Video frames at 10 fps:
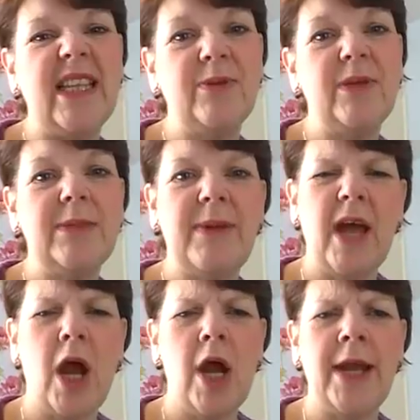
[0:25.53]
This one's a bit
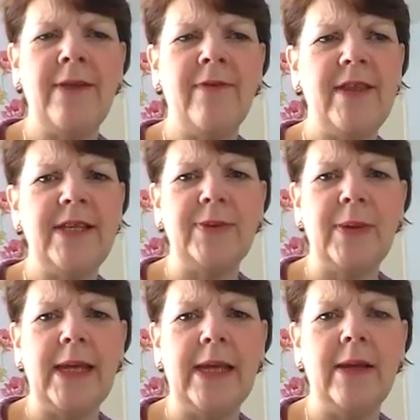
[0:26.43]
early for this
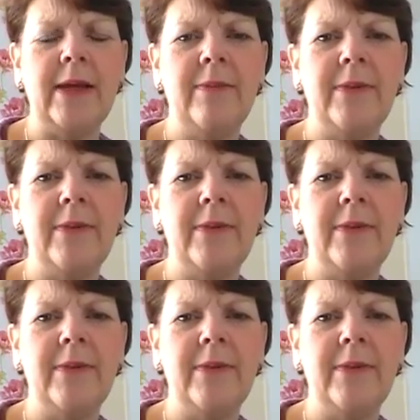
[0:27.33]
week,